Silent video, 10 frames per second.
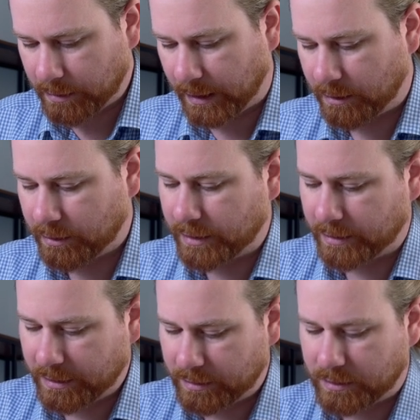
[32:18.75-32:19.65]
looking
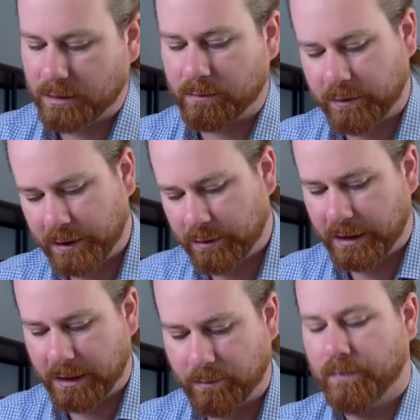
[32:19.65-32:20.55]
at this and
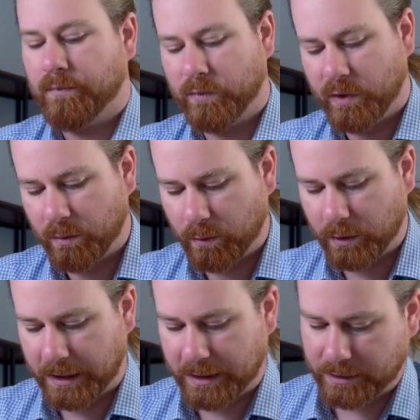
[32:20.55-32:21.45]
figuring out
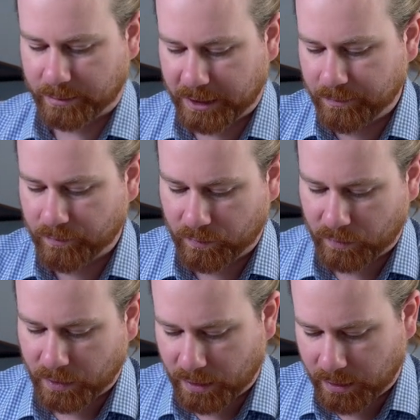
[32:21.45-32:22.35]
what it has to be.
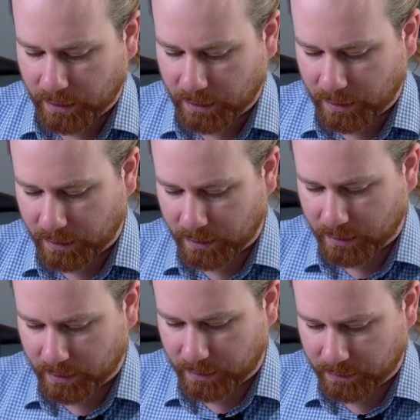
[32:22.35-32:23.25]

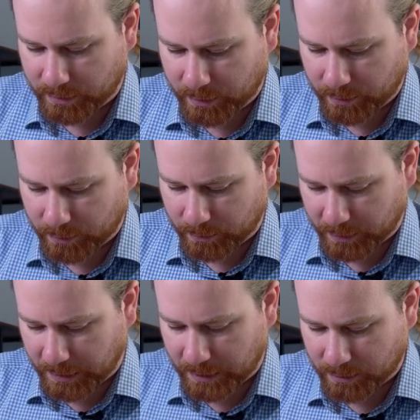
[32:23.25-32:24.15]
So
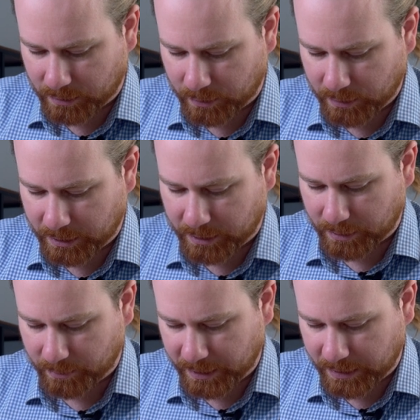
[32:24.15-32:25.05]
it can only
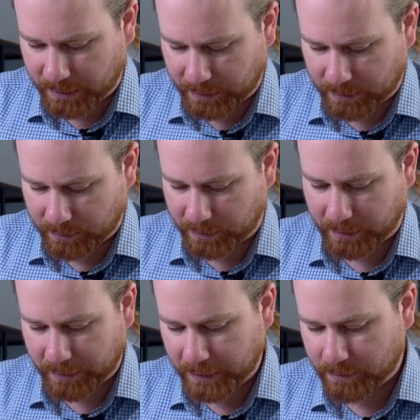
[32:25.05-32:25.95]
be
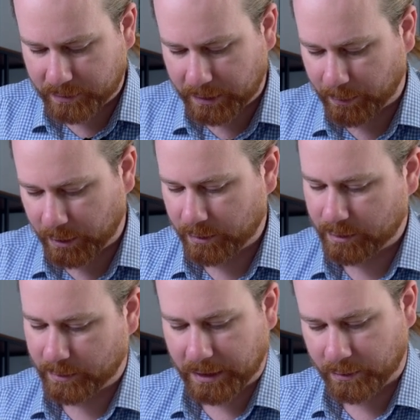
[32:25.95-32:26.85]
ethene, so there we go,
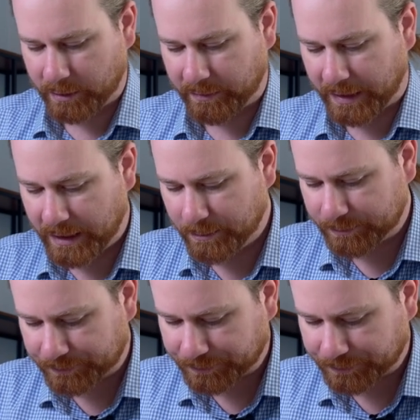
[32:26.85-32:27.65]
so we're getting rid of A.